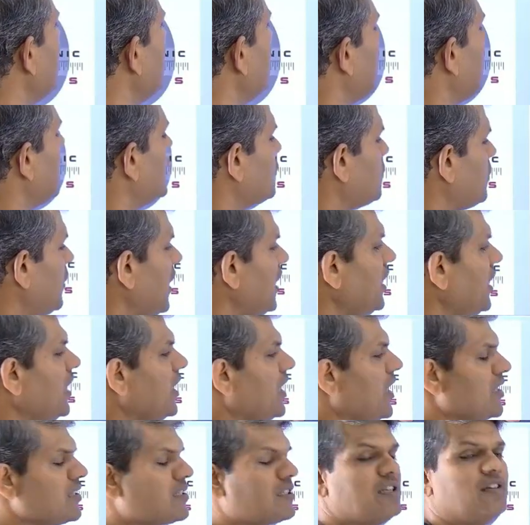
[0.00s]
explaining
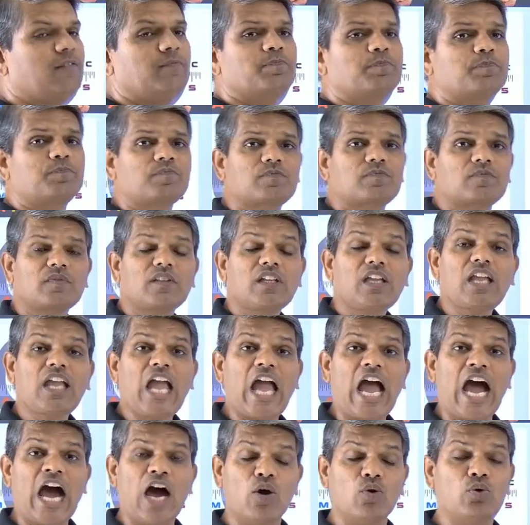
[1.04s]
us
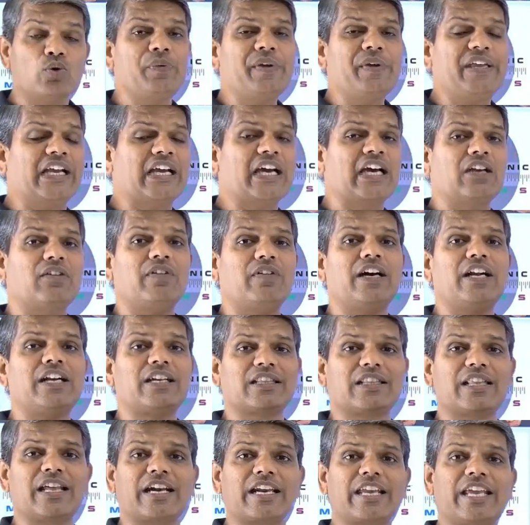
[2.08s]
how do we convert
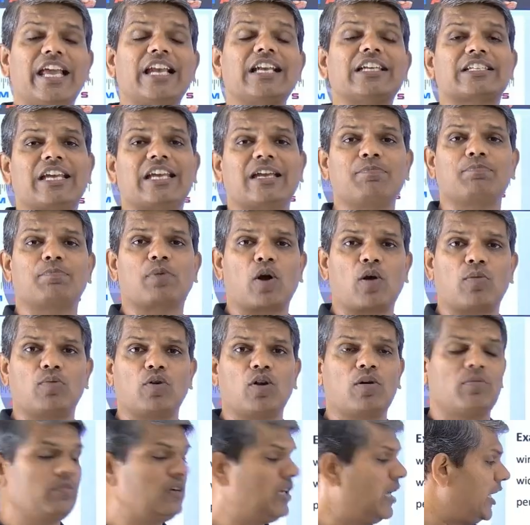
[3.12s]
the real-time
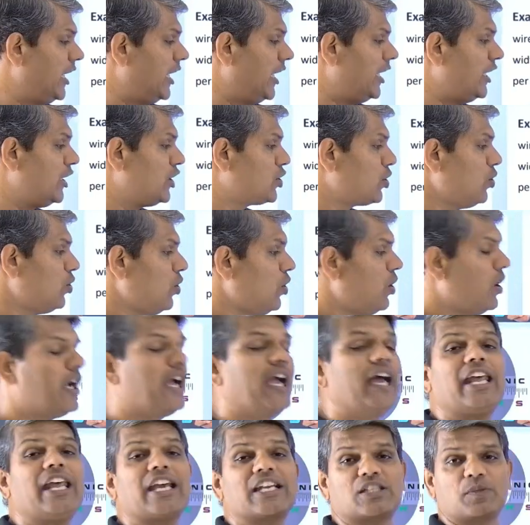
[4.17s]
problem into an
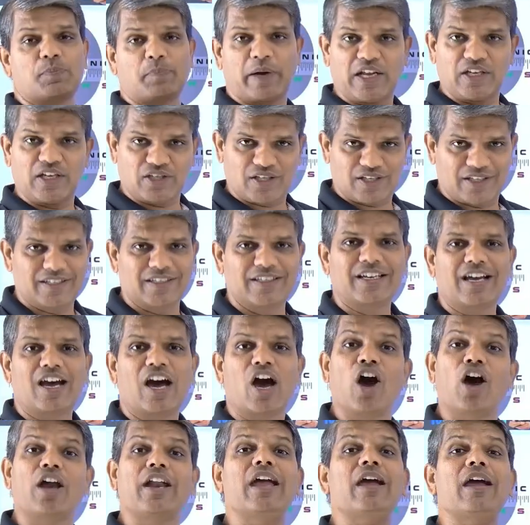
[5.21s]
expression
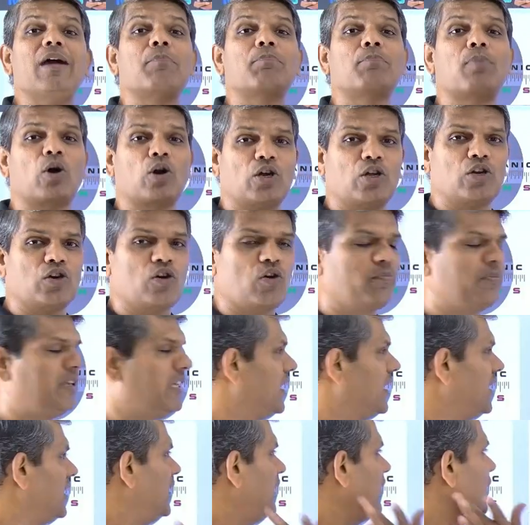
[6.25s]
or a polynomial.
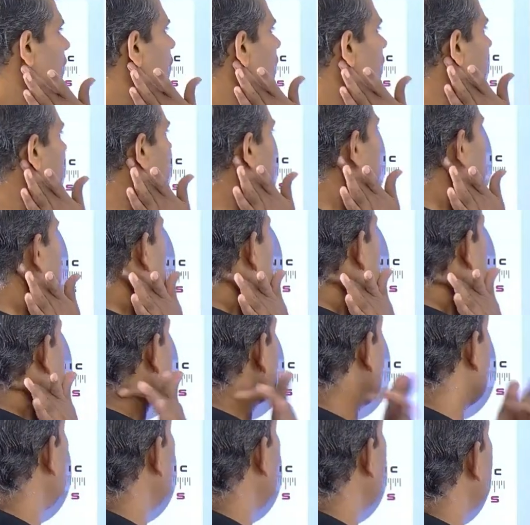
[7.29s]
Okay,
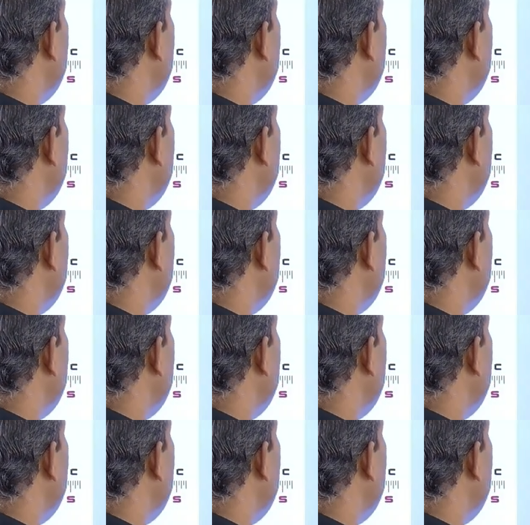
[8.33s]
so